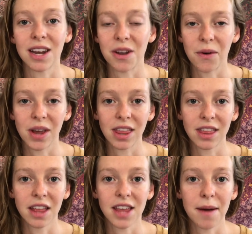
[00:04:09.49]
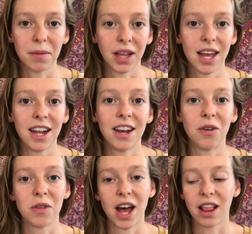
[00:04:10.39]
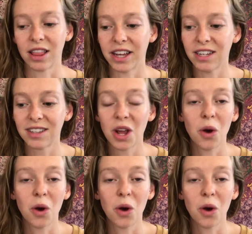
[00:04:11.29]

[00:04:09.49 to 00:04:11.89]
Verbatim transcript: knowing that that plan or that list